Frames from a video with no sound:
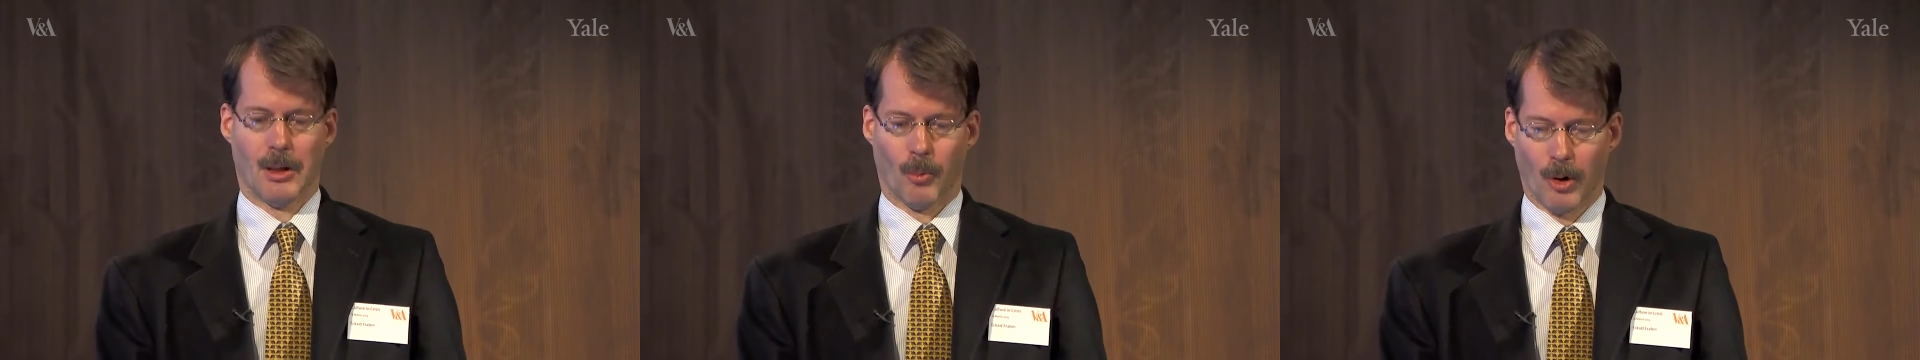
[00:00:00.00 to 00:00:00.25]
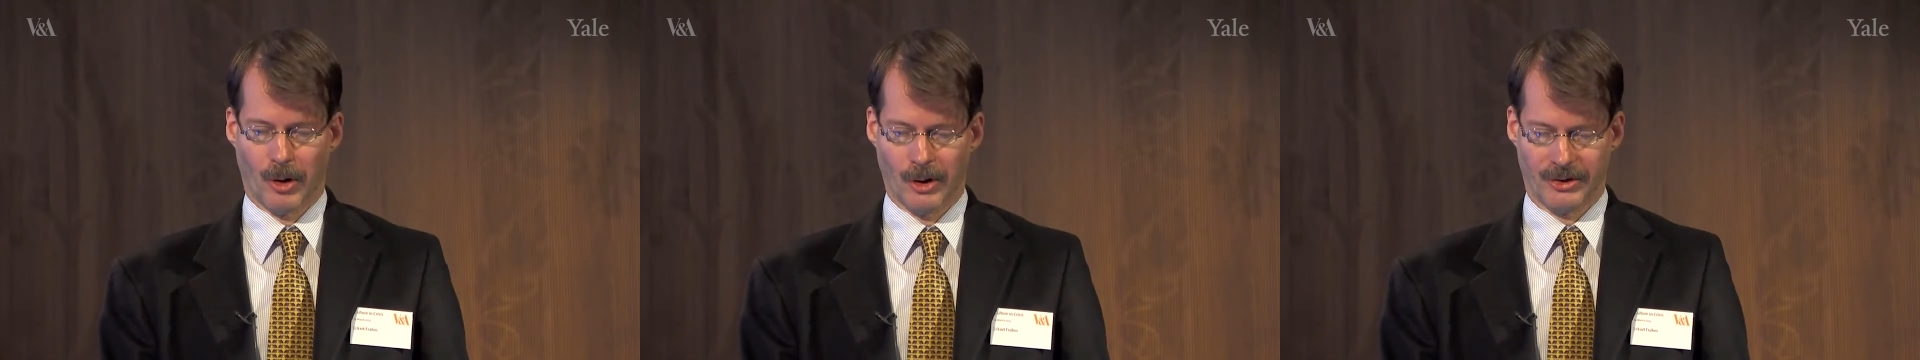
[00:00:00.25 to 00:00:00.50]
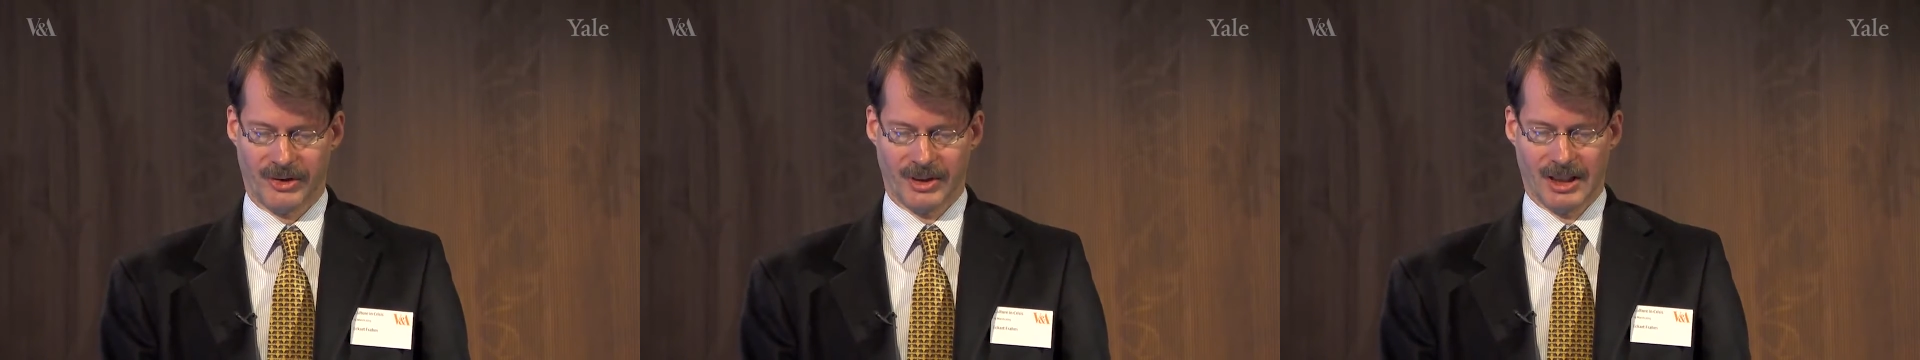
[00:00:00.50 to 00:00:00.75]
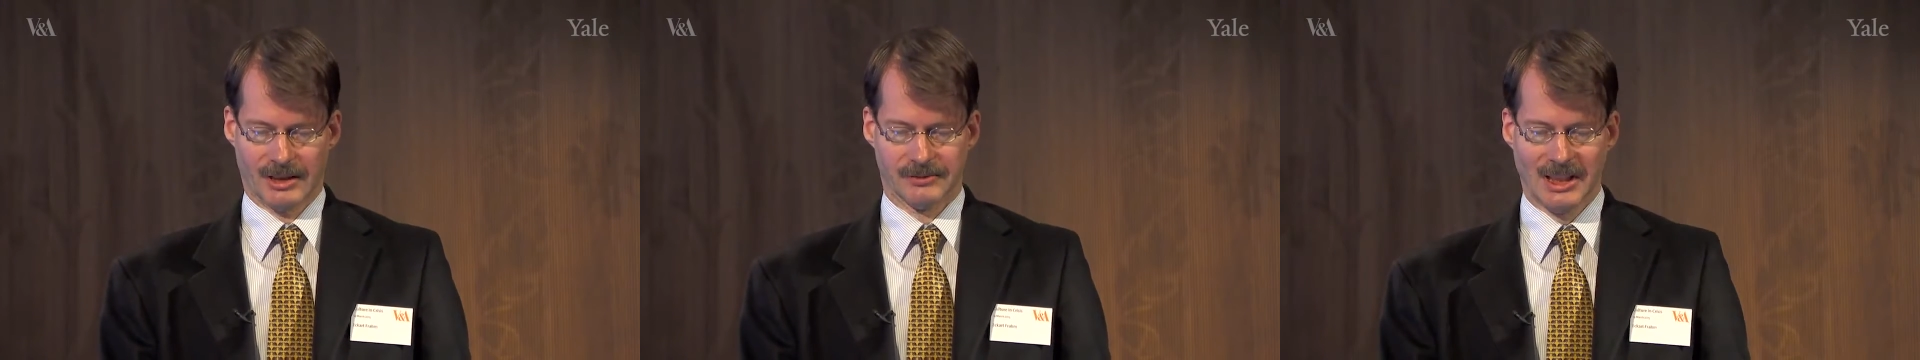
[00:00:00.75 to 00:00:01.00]
was
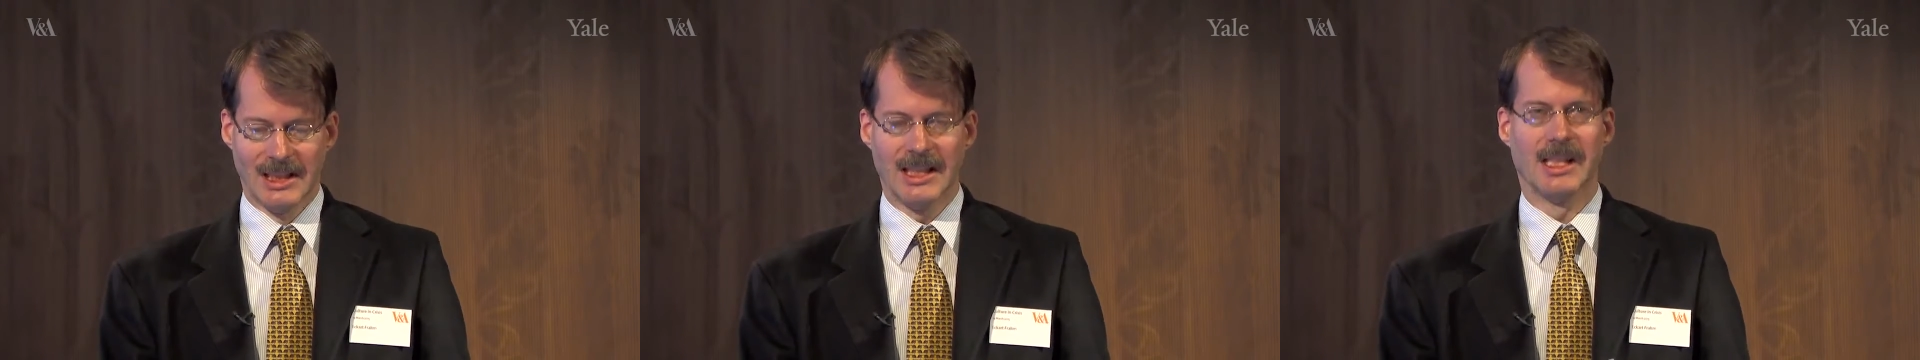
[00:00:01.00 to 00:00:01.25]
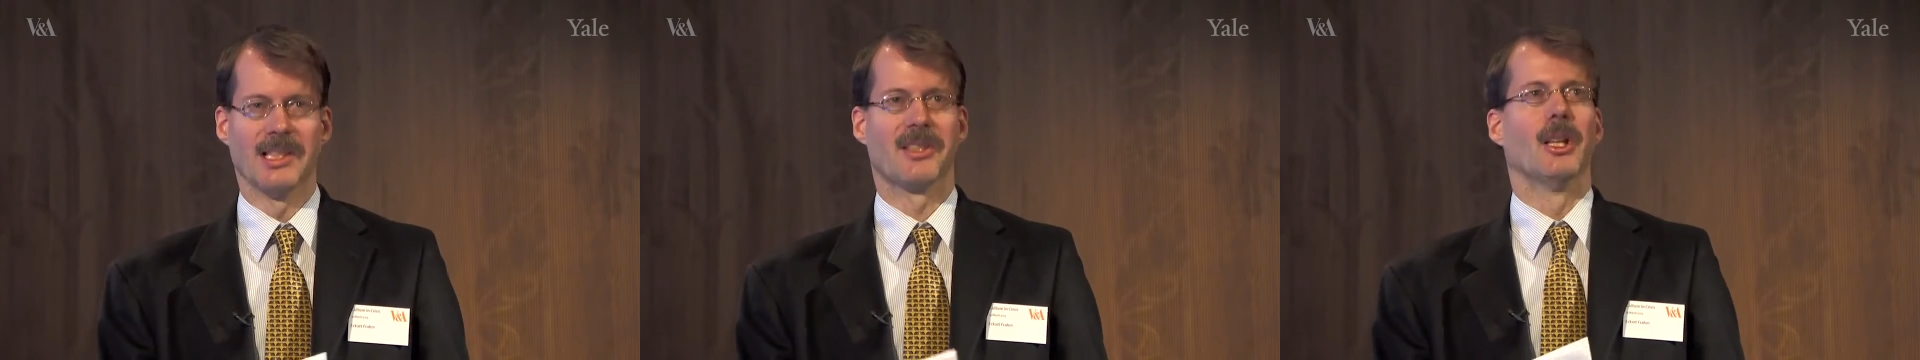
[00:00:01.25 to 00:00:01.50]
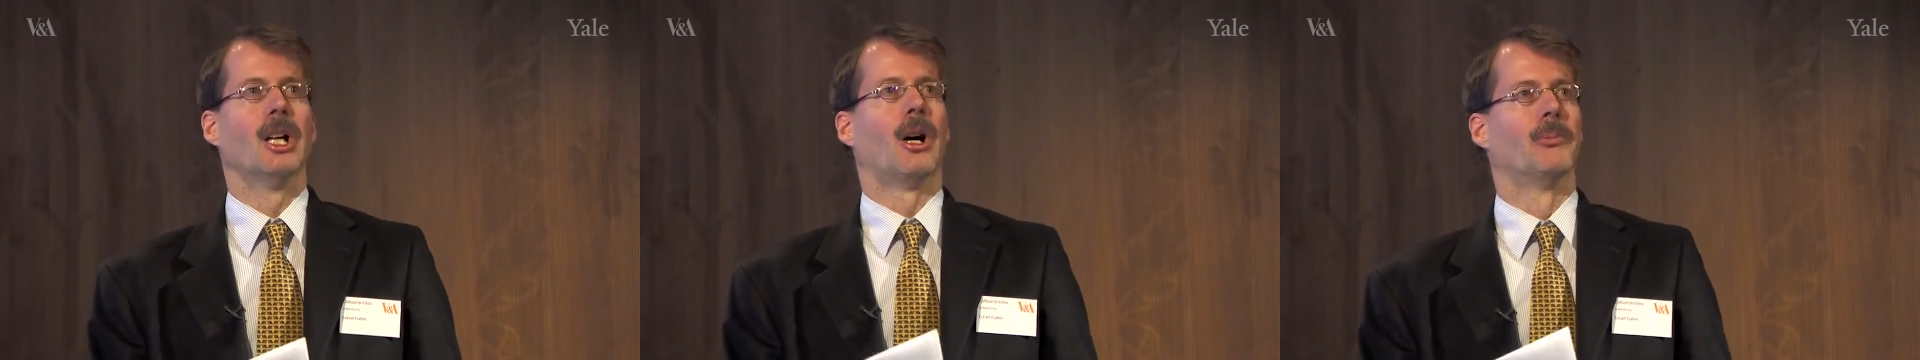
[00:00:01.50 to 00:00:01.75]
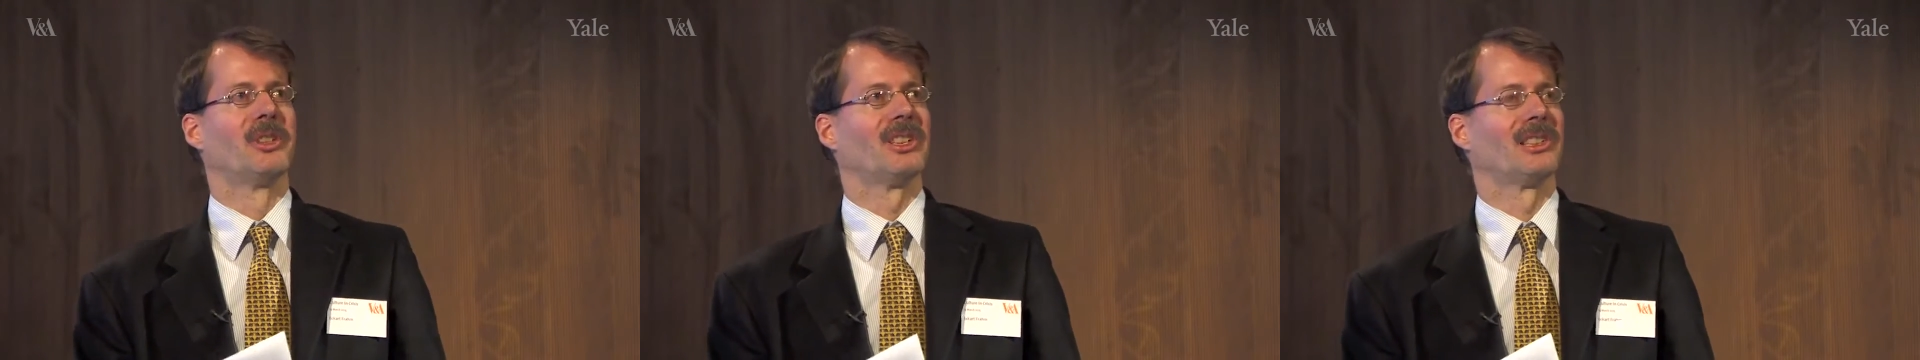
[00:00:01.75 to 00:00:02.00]
released.
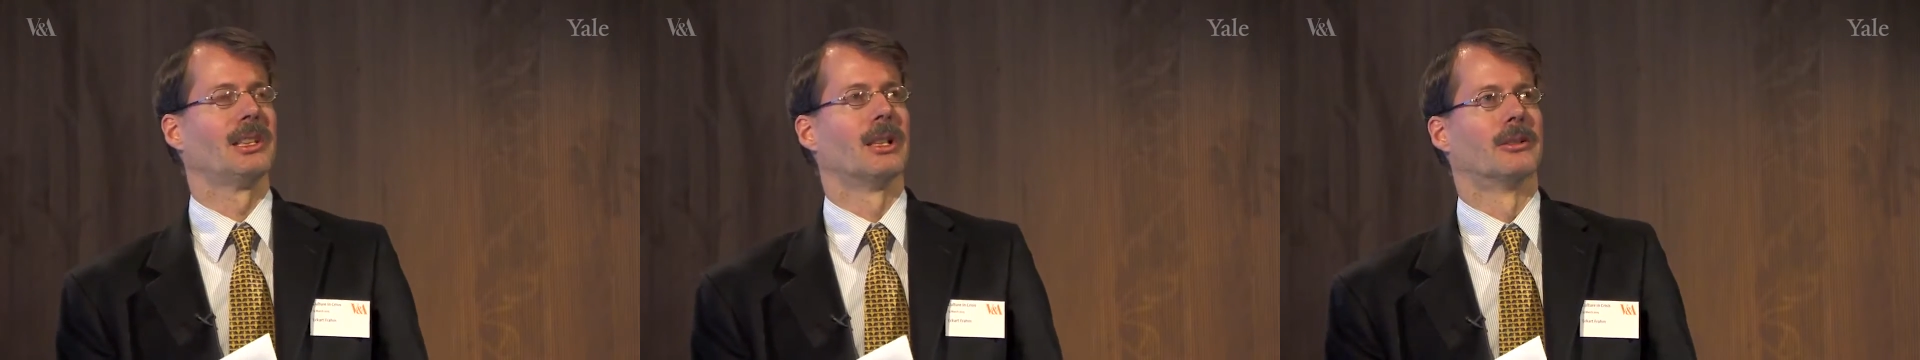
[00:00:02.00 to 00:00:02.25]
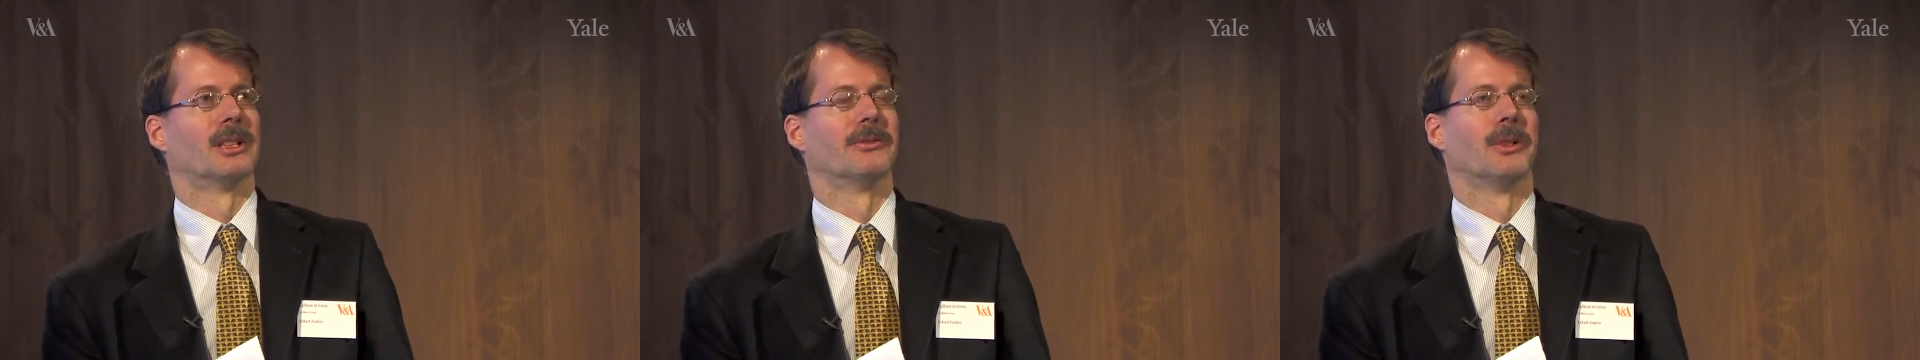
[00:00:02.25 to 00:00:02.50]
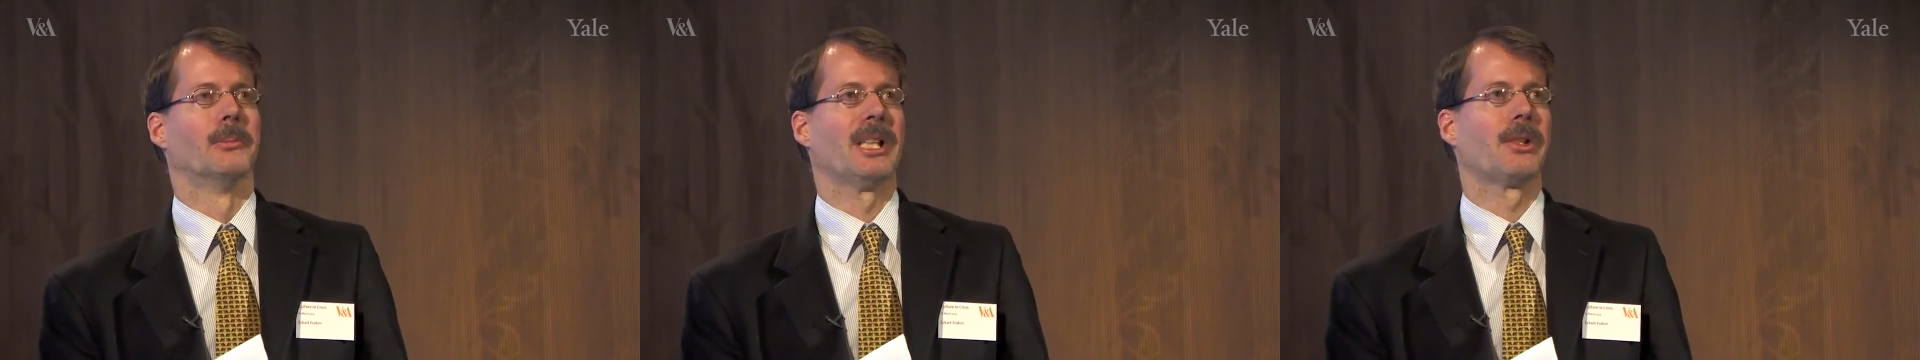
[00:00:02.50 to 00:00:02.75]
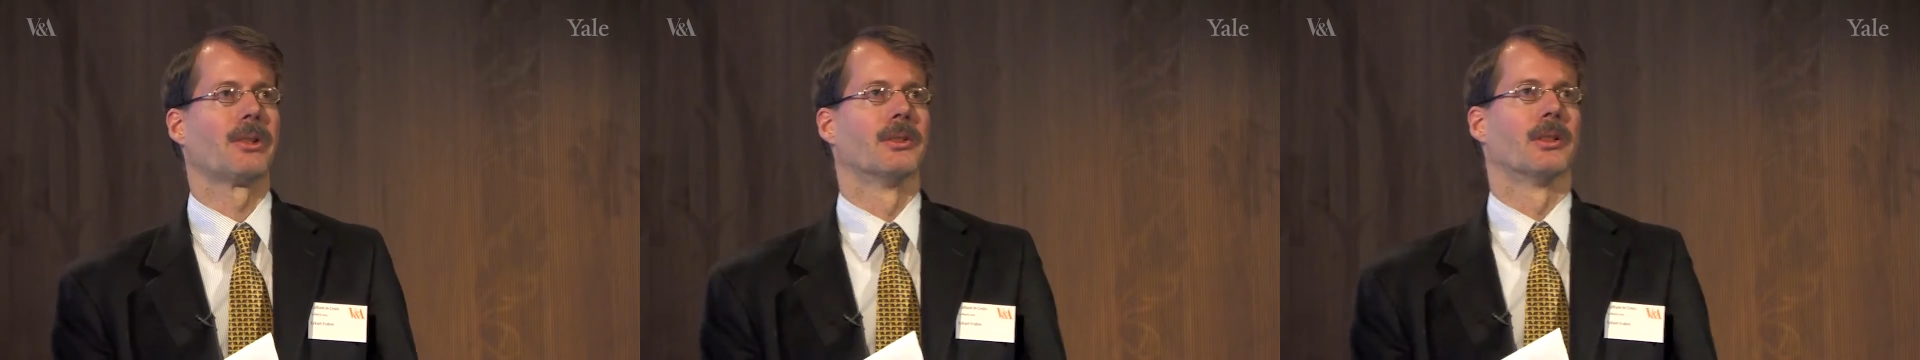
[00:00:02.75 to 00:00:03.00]
Obviously, our
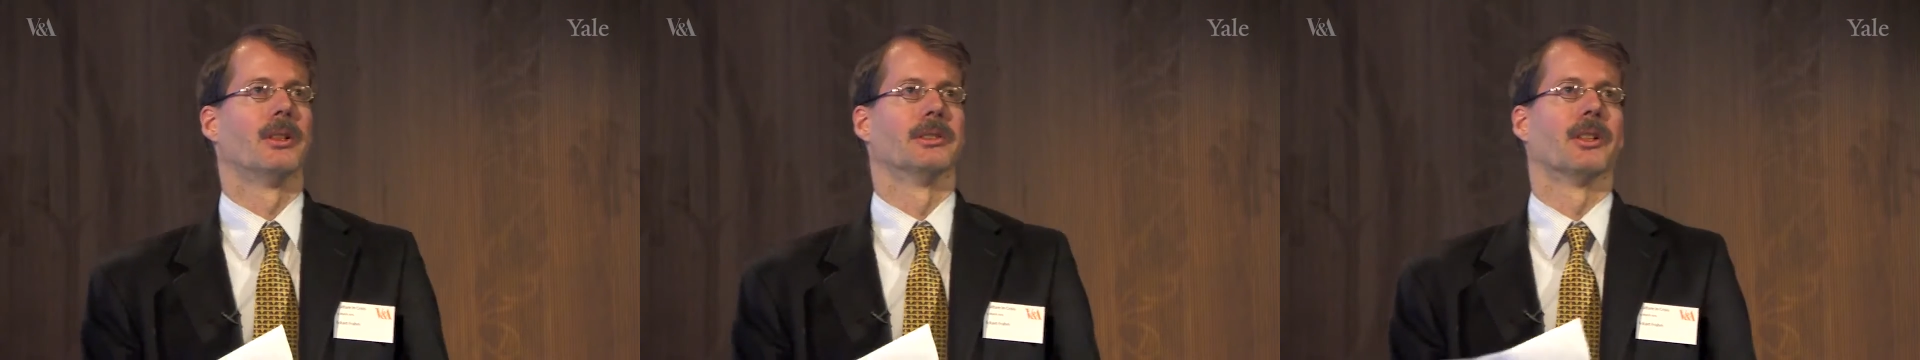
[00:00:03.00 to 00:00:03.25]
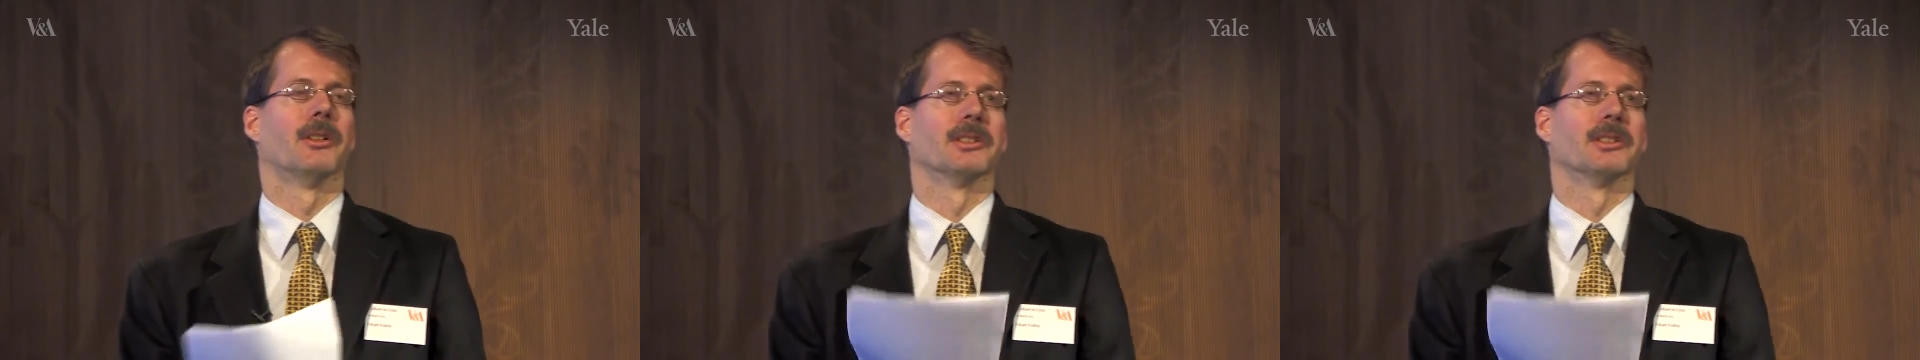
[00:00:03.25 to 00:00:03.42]
information on,